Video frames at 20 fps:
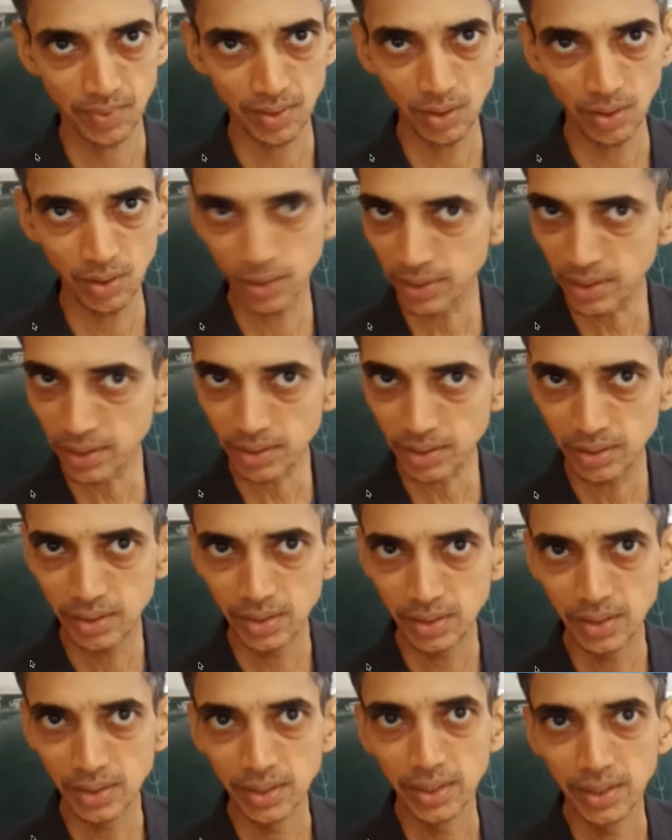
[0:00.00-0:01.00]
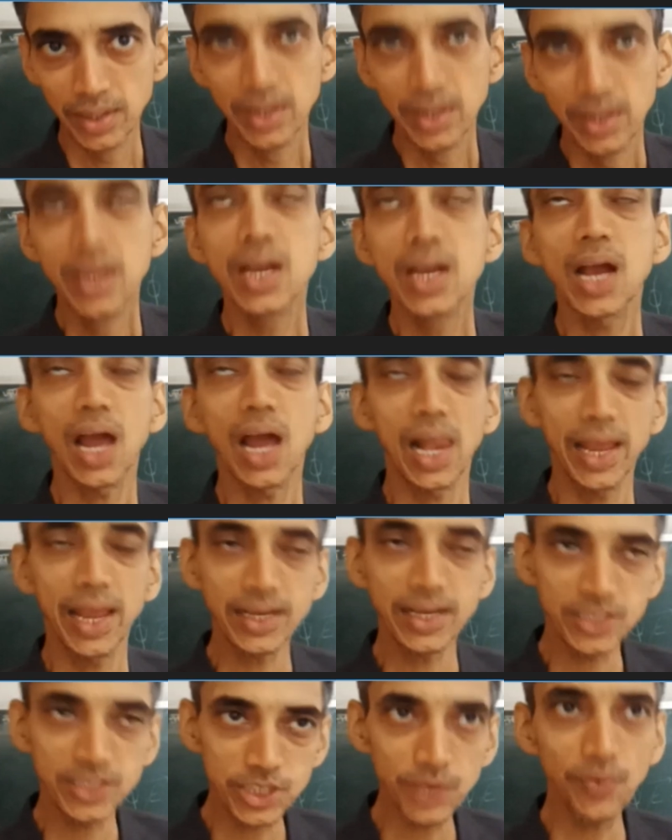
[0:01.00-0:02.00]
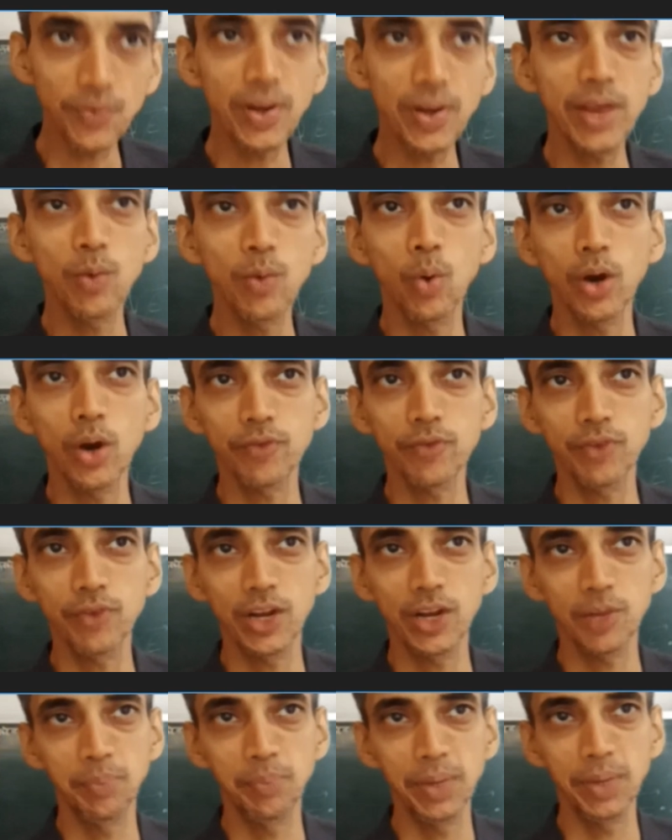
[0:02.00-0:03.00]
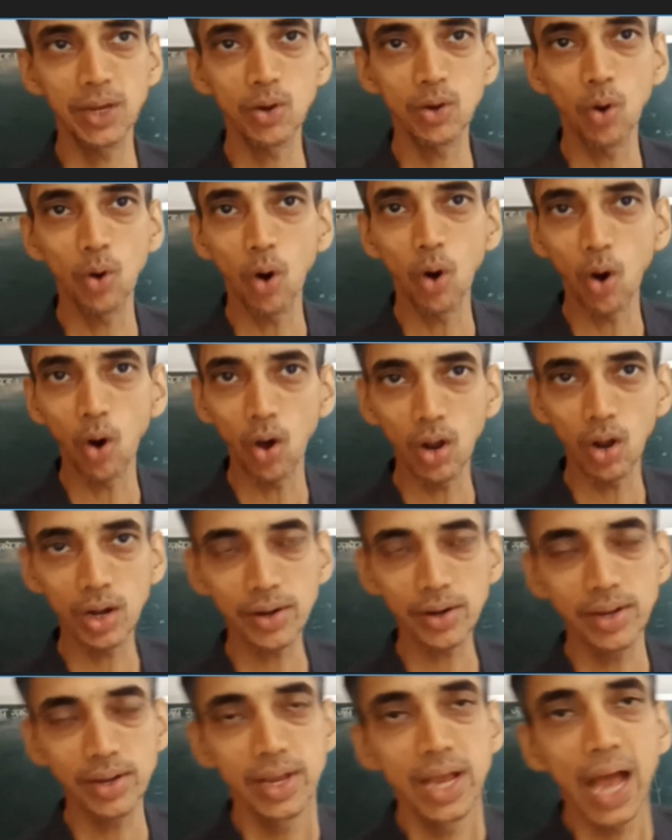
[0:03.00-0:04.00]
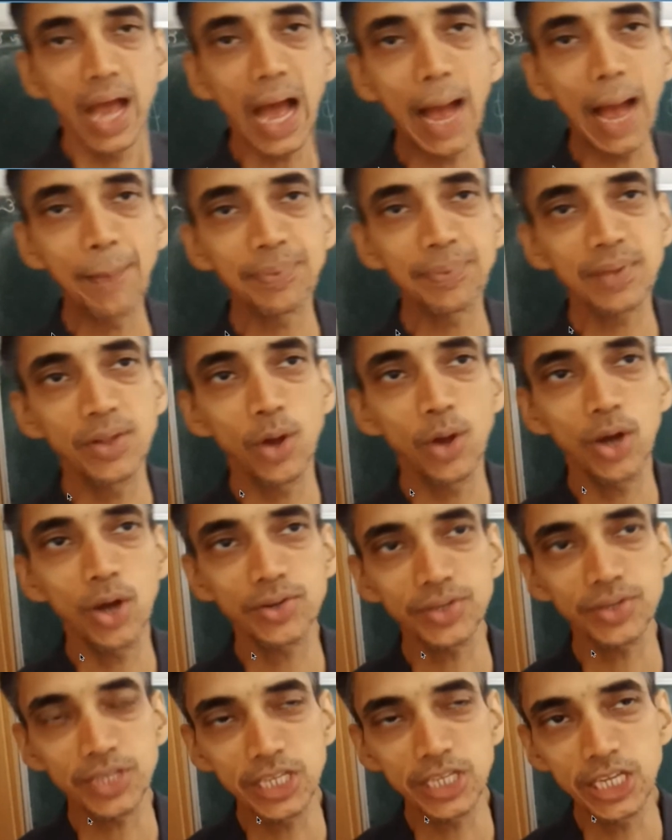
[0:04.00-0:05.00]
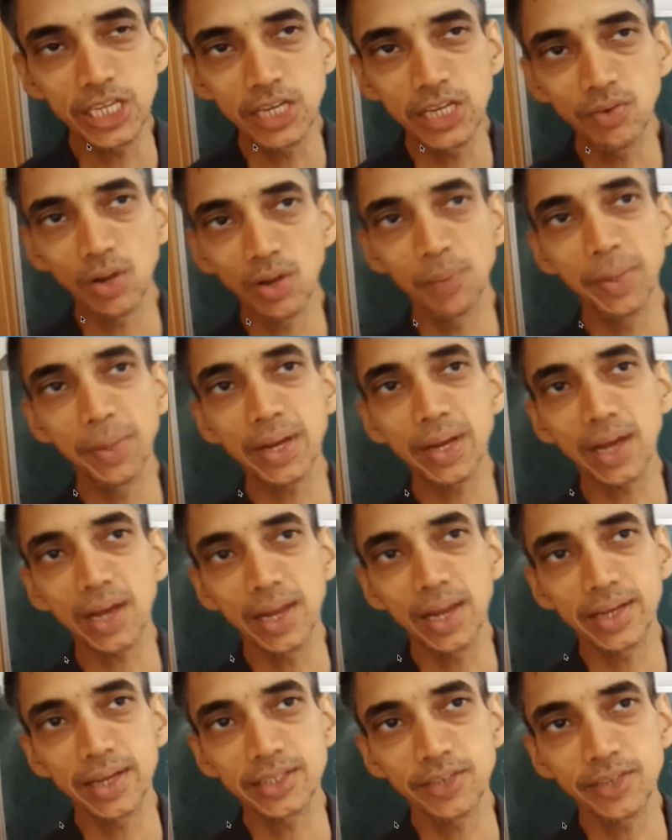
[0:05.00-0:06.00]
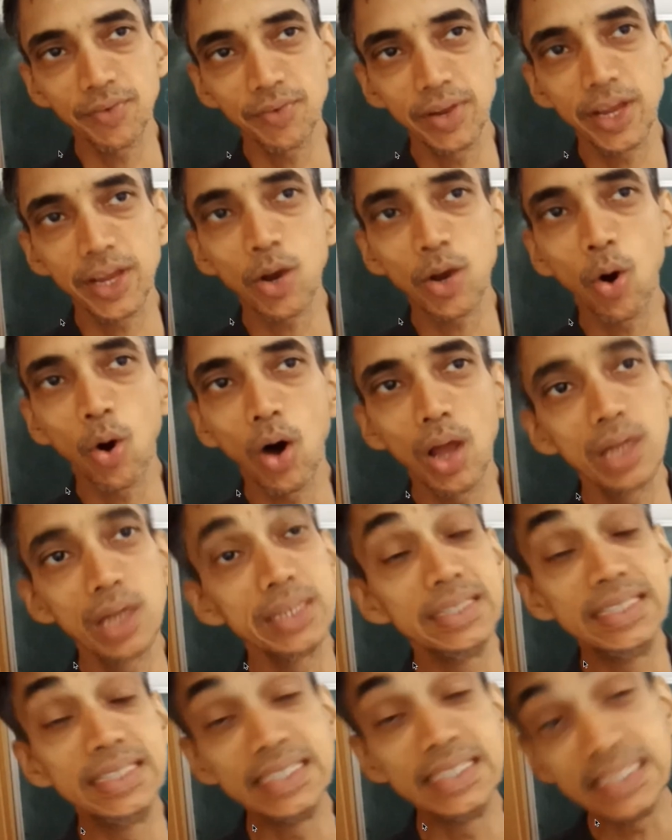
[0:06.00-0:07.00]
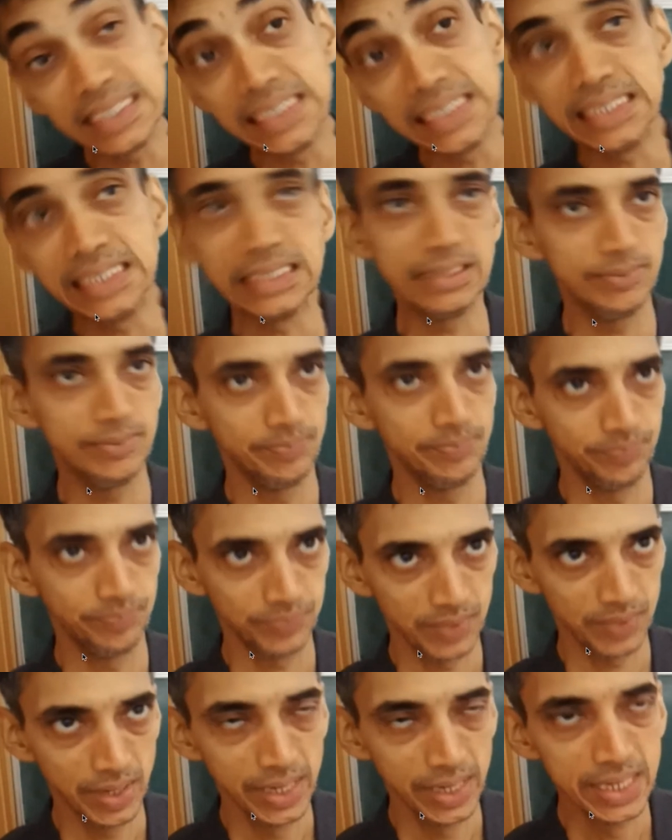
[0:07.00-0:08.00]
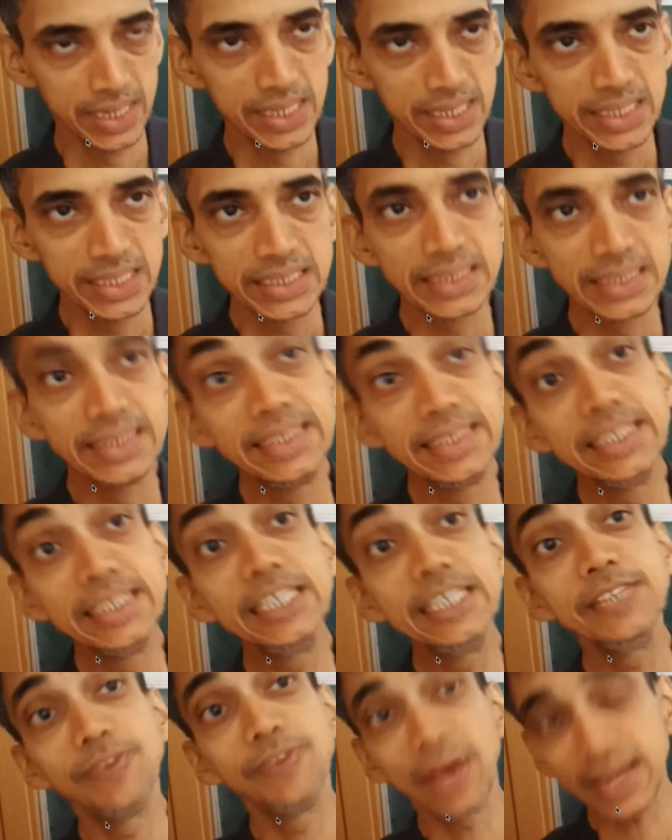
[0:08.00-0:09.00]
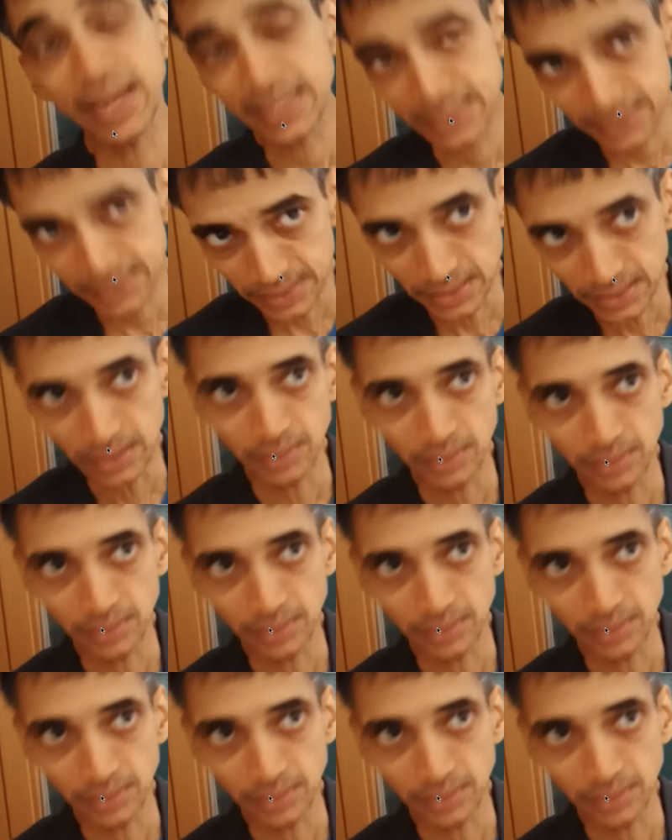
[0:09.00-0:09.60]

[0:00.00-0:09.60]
Got it? Collectively, what will it be called? Epsilon naught E will be collectively called D, D vector.